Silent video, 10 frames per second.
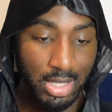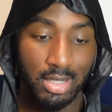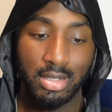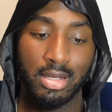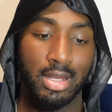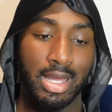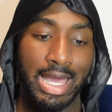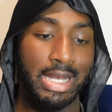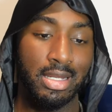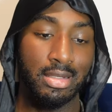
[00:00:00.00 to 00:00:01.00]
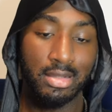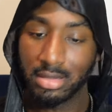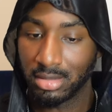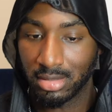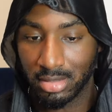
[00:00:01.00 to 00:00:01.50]
that had to, you know
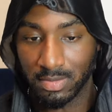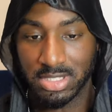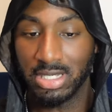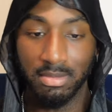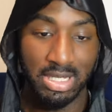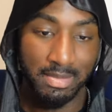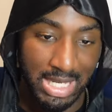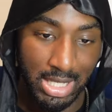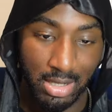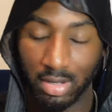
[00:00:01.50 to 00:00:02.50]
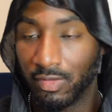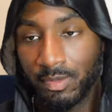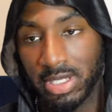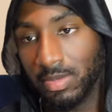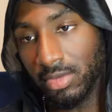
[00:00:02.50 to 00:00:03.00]
I'm saying, been made off
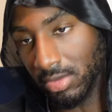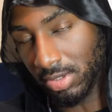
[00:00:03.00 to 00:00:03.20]
people,